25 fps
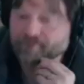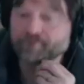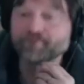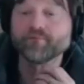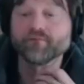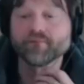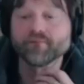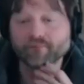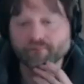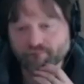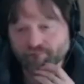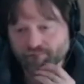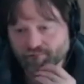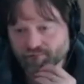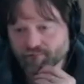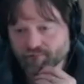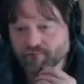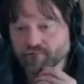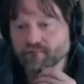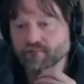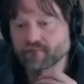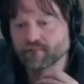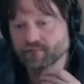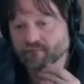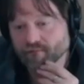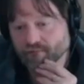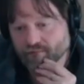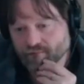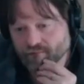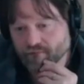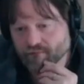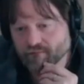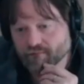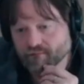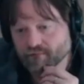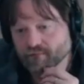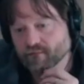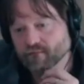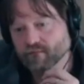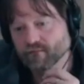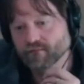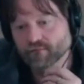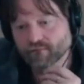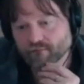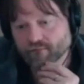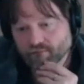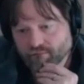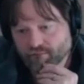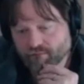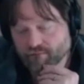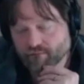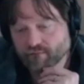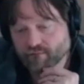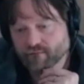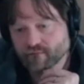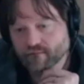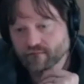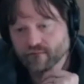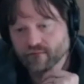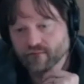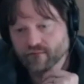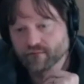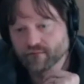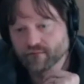it's you need to almost be